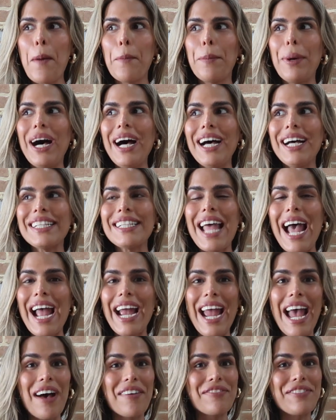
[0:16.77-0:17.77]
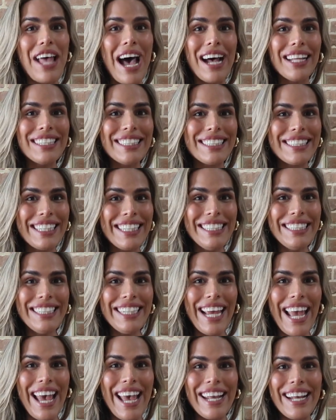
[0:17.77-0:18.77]
but I have not seen
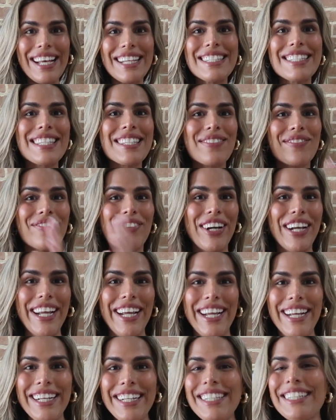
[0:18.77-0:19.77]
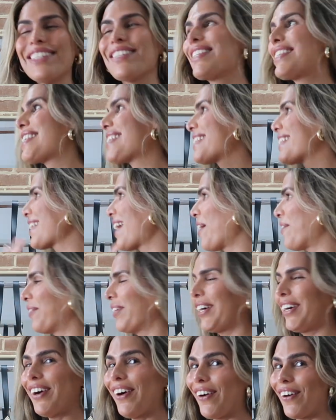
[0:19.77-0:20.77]
yet a spring to
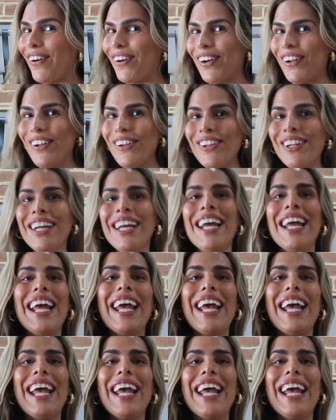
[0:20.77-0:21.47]
summer haul,